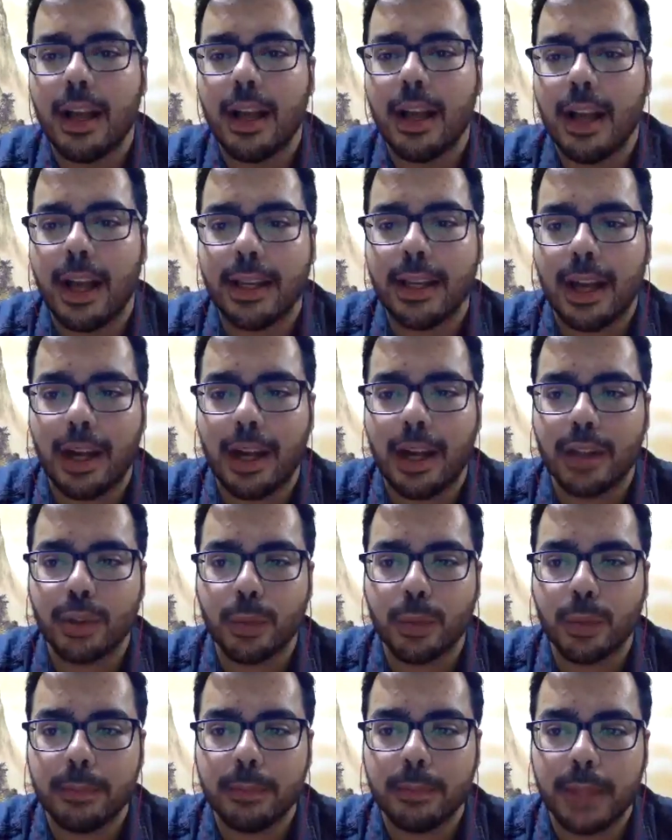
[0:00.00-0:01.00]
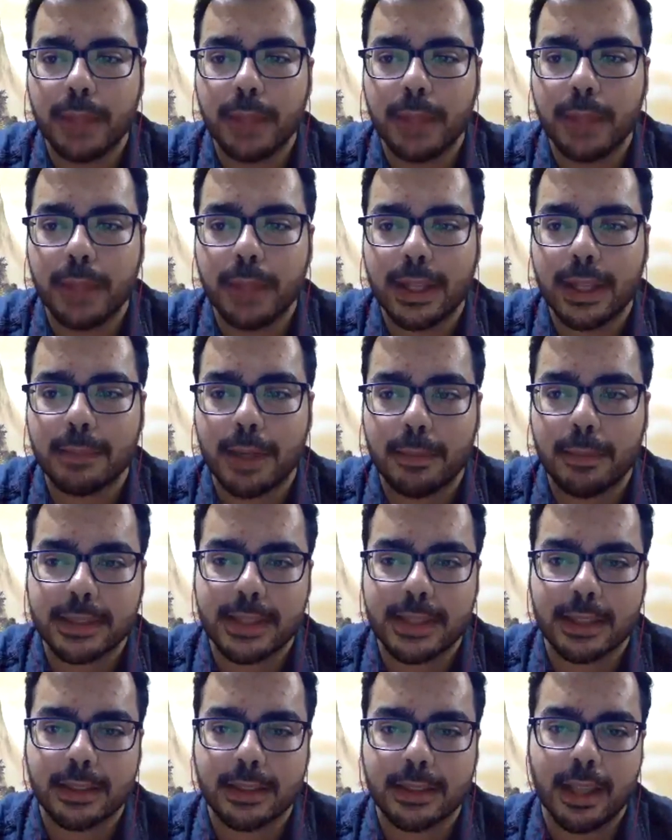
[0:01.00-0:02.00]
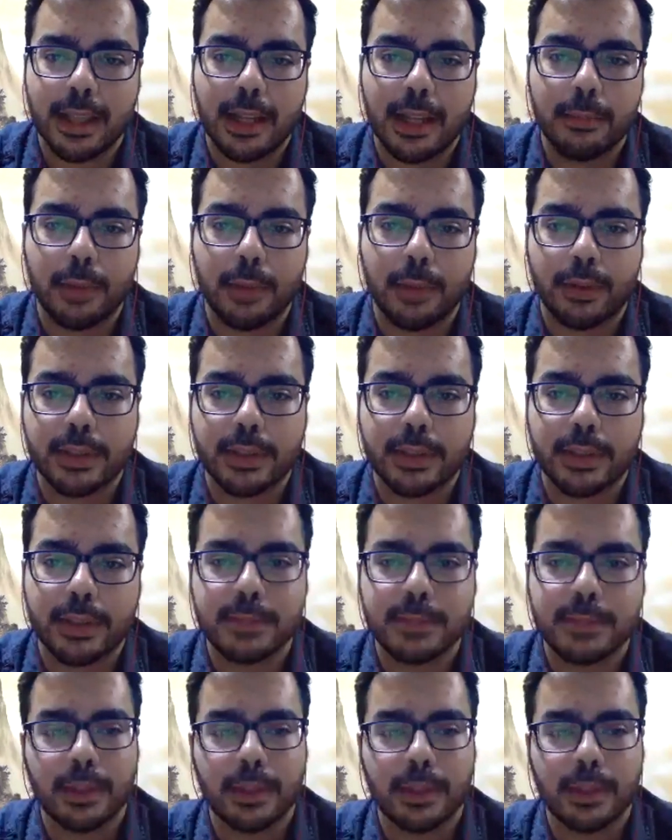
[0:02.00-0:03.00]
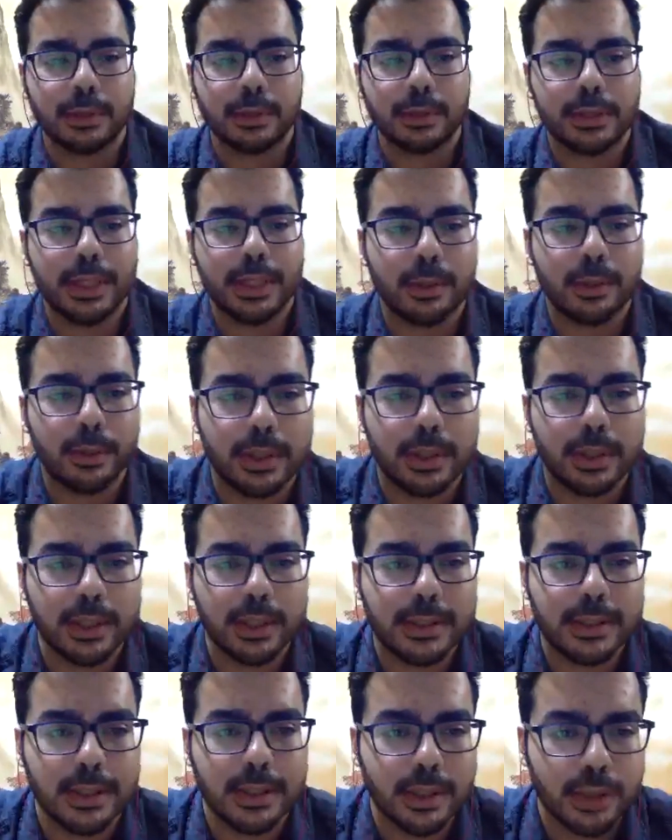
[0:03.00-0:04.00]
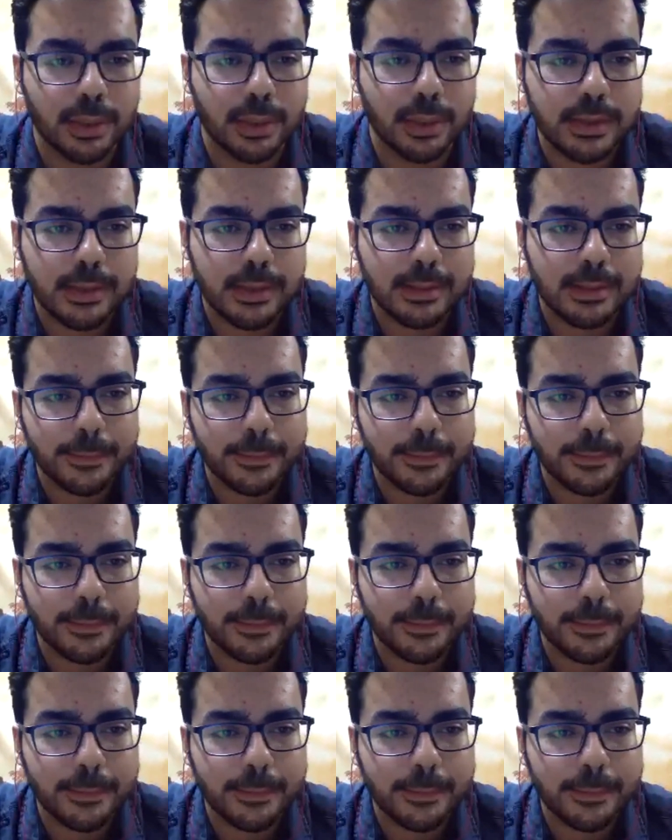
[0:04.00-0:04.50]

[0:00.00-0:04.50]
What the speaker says: And how do we make the public sector then more responsible to deal with these issues?